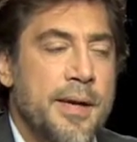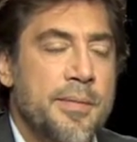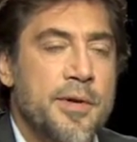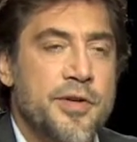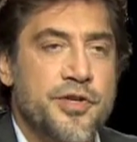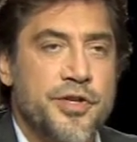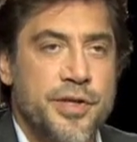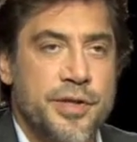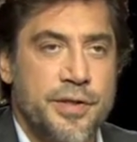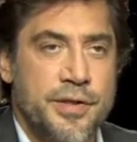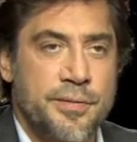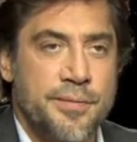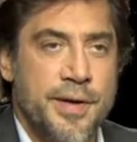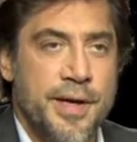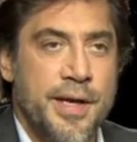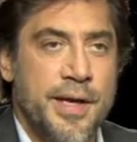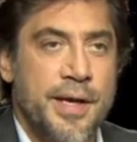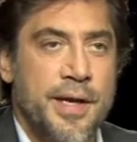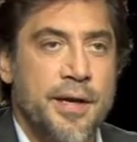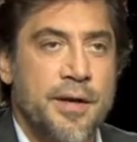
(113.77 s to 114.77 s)
images,
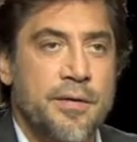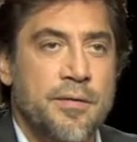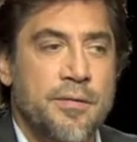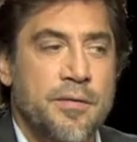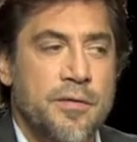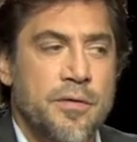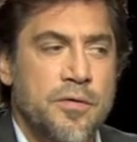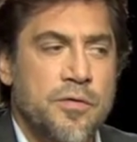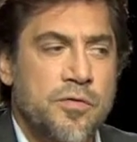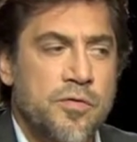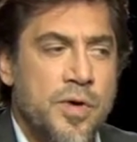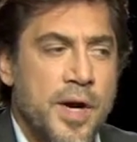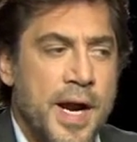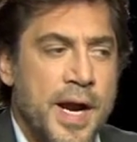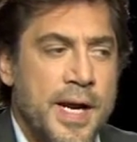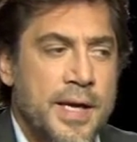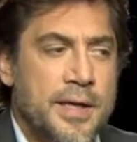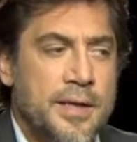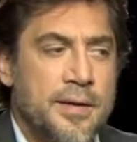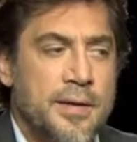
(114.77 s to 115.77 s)
many
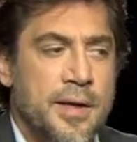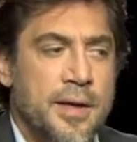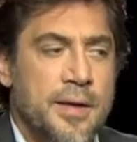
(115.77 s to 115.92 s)
great